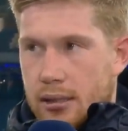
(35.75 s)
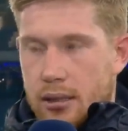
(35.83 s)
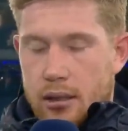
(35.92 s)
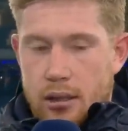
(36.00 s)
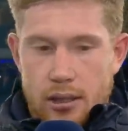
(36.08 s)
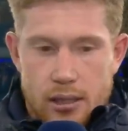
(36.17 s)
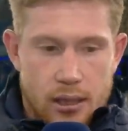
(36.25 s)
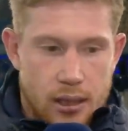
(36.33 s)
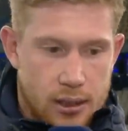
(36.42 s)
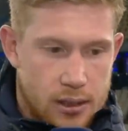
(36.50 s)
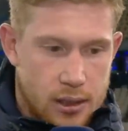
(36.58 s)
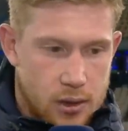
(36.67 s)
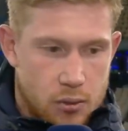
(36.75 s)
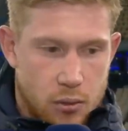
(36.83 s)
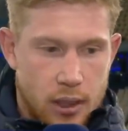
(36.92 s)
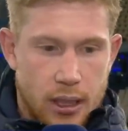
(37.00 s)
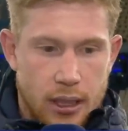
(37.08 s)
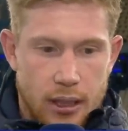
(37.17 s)
Uh, honestly, it's it's
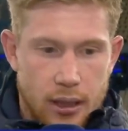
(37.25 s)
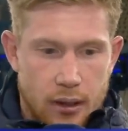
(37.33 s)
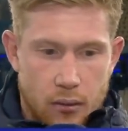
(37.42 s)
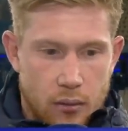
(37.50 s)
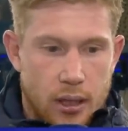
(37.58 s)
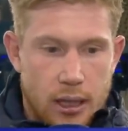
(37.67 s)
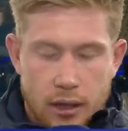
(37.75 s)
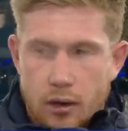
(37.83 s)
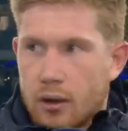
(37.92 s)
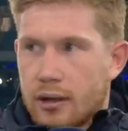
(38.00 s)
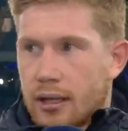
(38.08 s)
really, really good.